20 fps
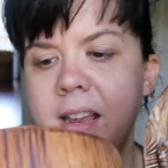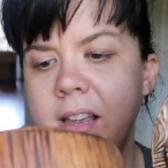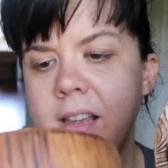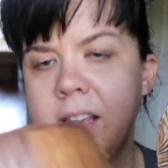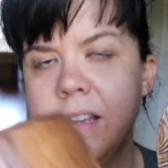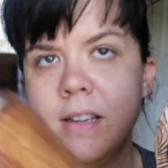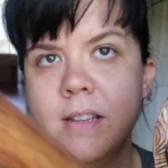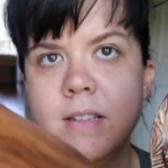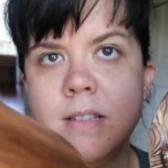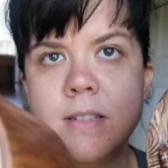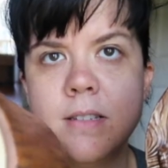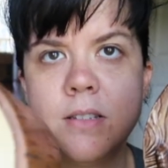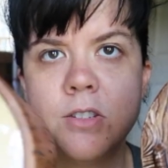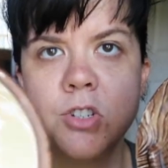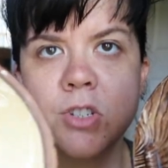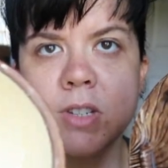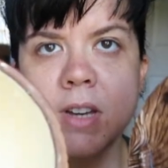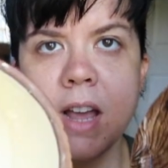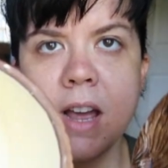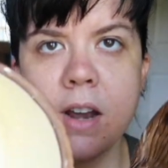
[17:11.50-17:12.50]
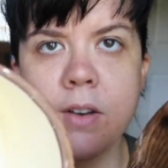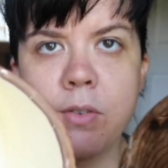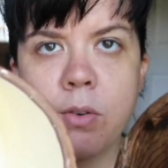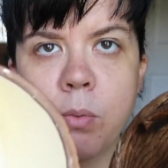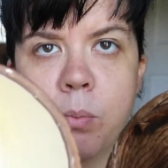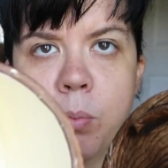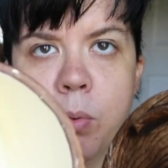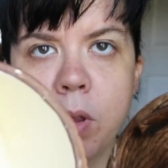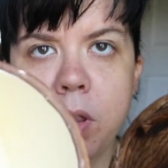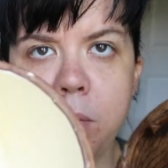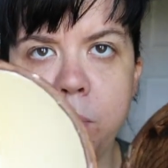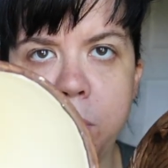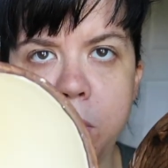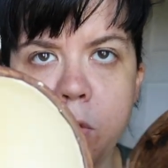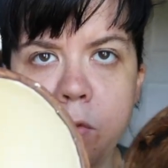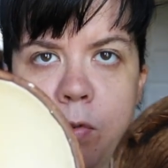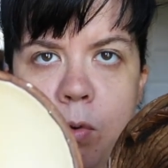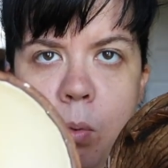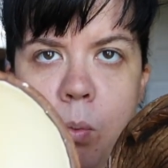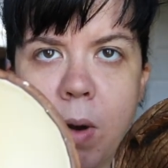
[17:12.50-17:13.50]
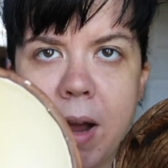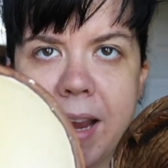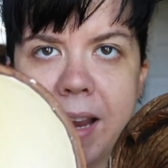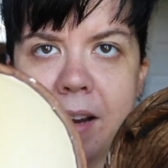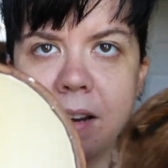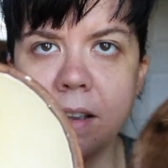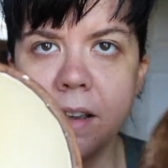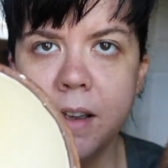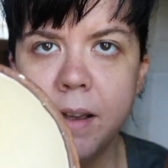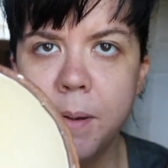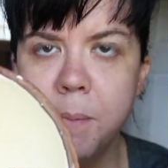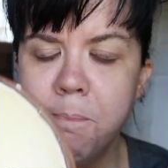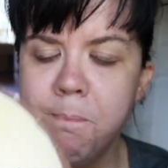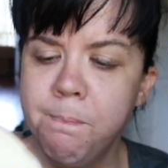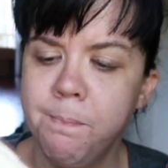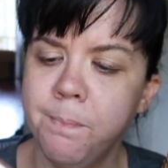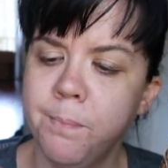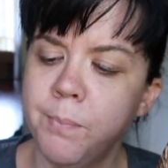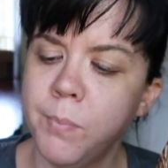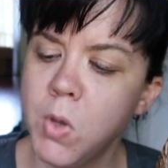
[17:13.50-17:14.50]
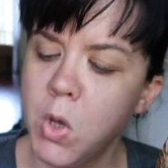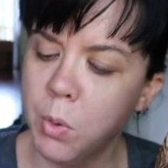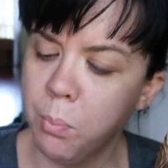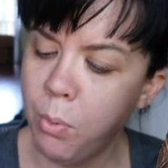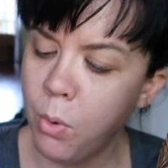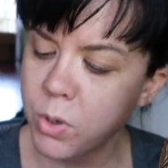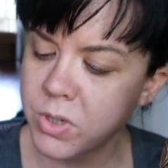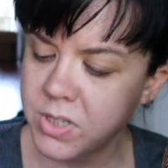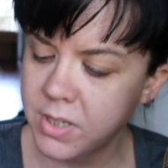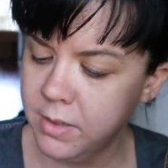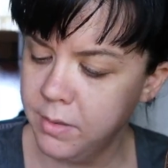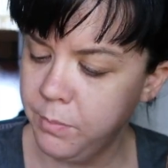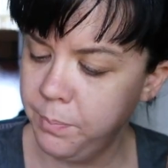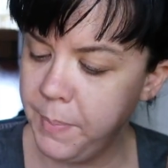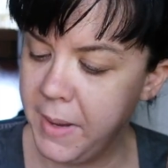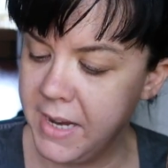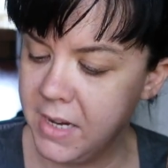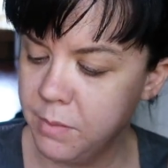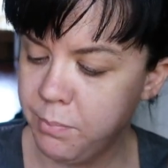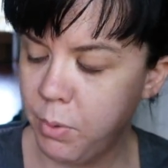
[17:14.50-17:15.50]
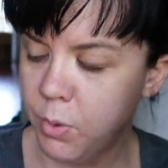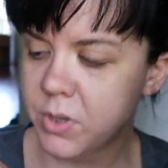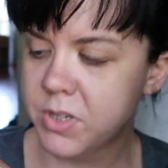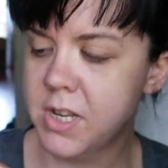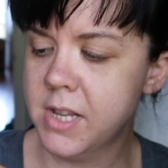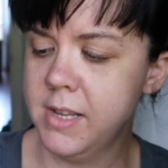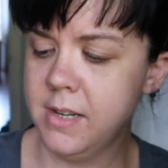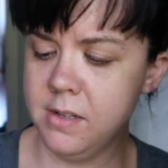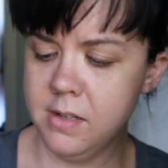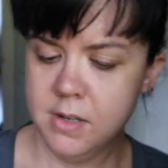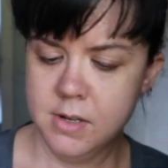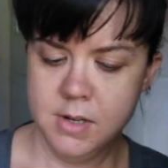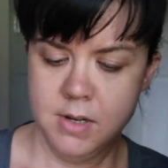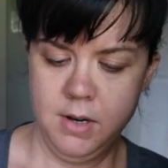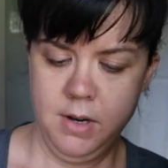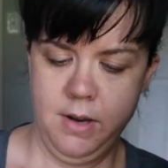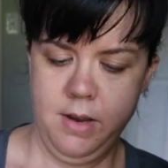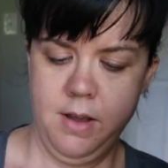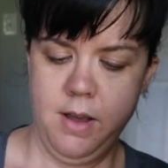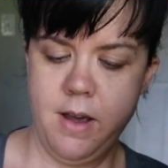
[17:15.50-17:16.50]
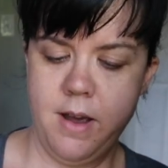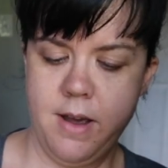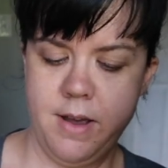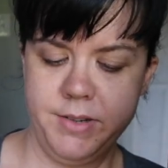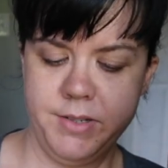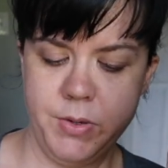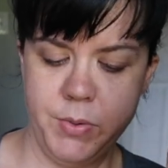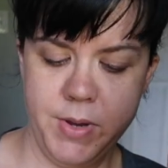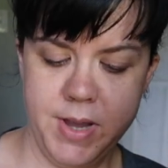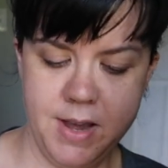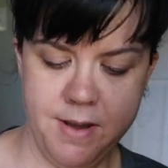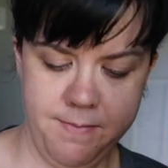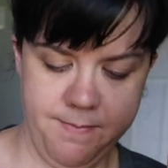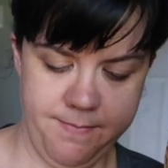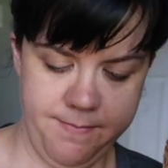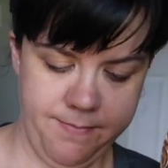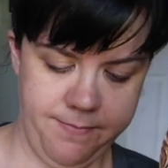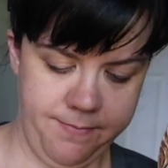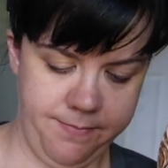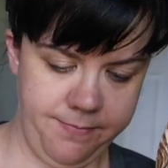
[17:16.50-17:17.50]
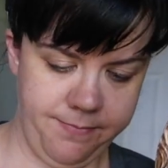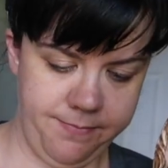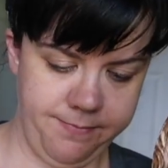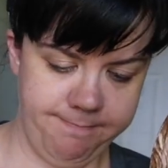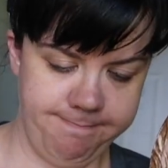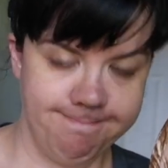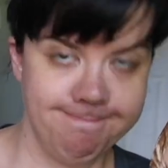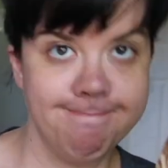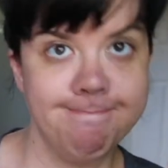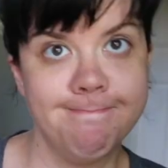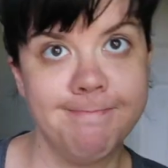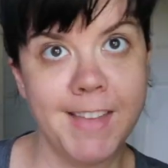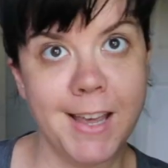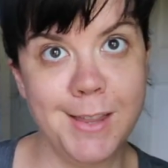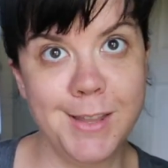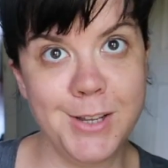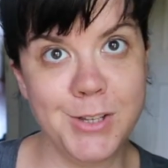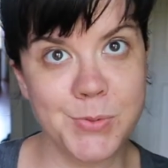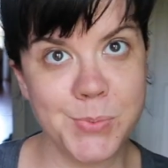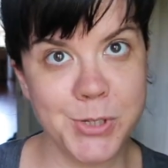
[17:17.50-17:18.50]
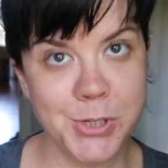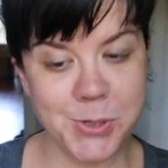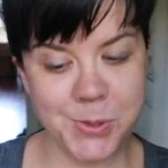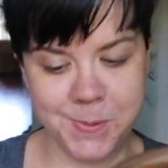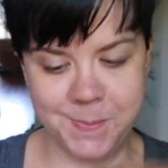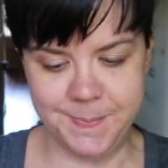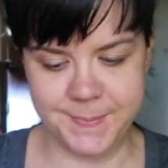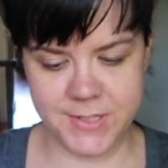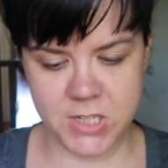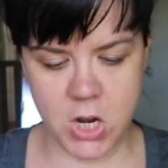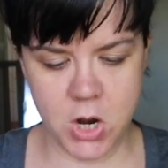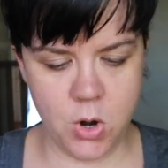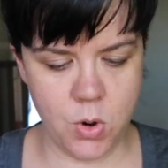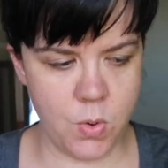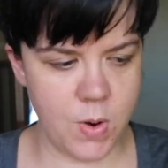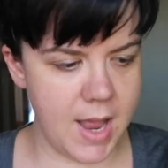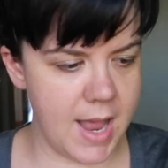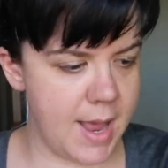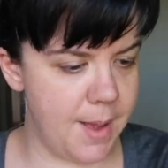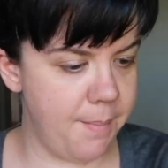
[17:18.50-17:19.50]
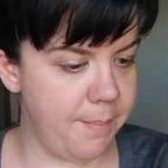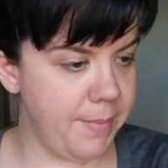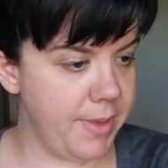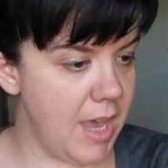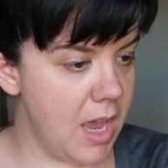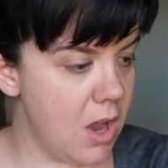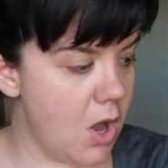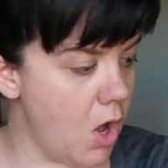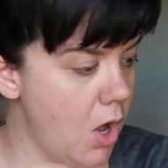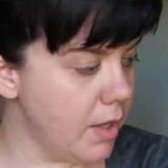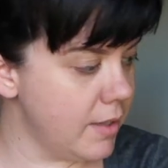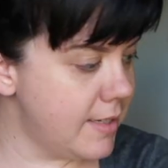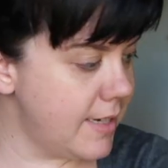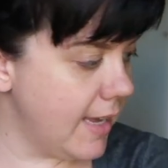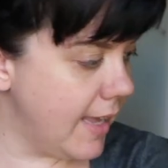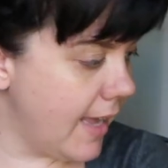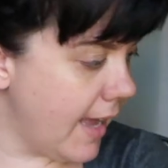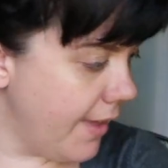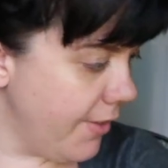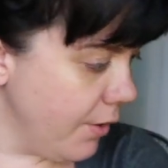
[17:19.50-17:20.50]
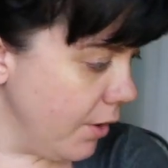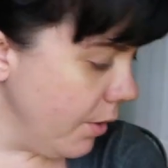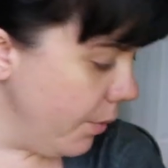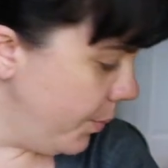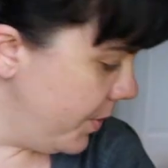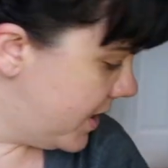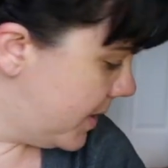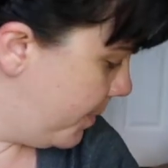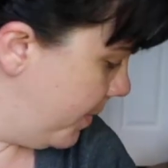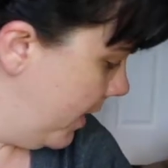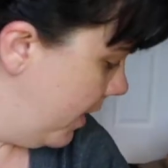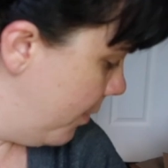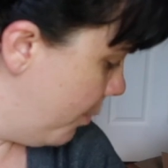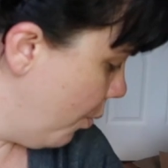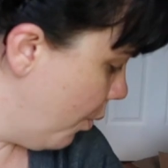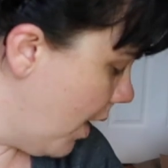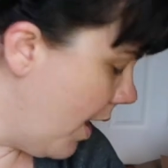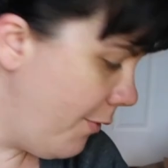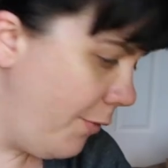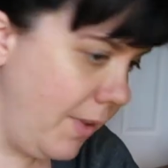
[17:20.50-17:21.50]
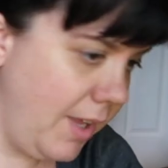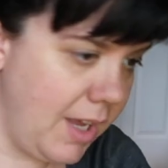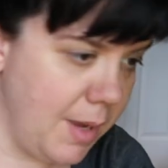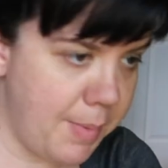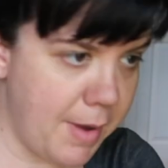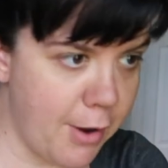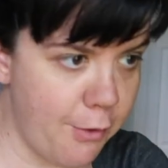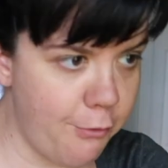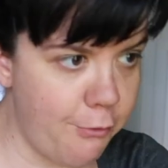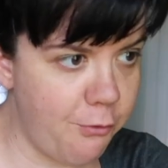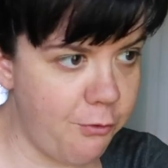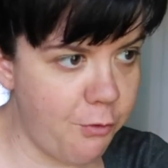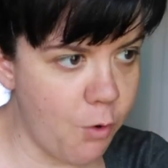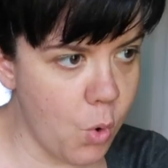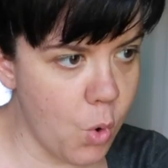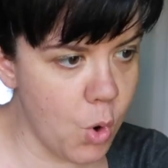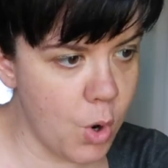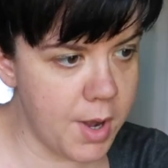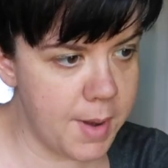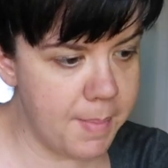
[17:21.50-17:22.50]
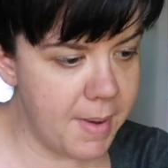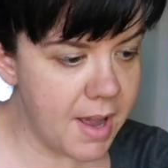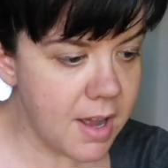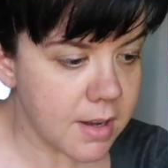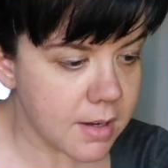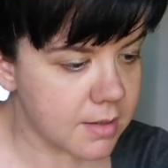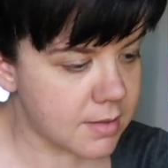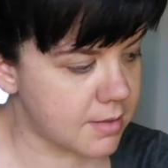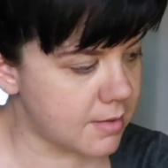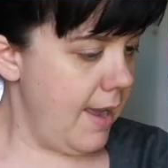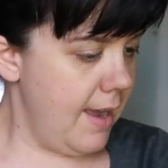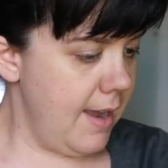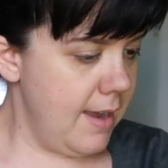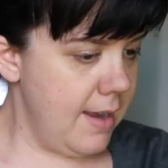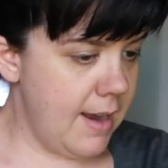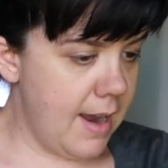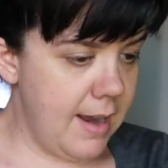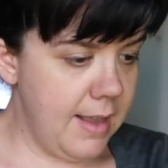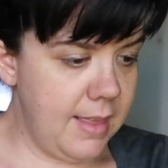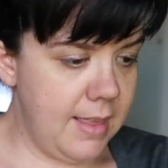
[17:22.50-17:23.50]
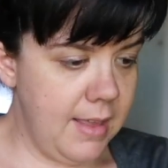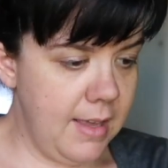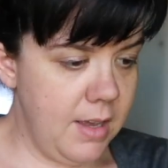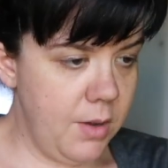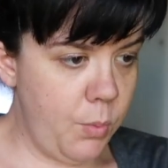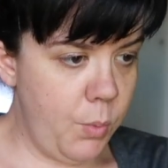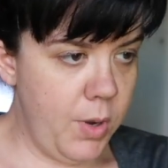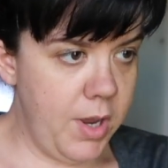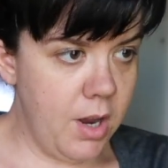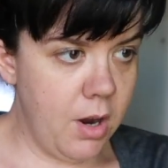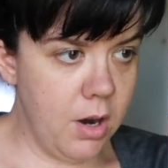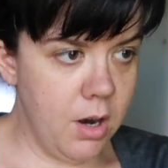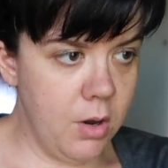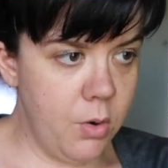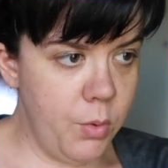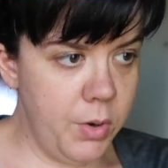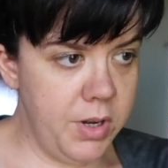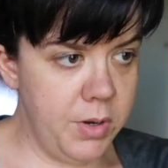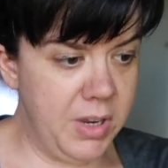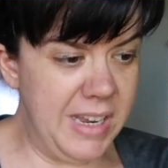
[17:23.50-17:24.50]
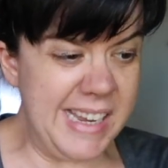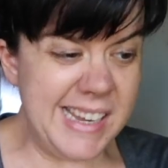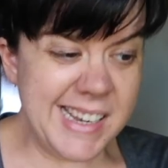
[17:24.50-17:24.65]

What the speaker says: is just kind of a really beautiful white, you know, porcelain, painted porcelain. So yeah, I think it's really cool. So yeah, altogether we spent roughly about 40 bucks, and I think we are going to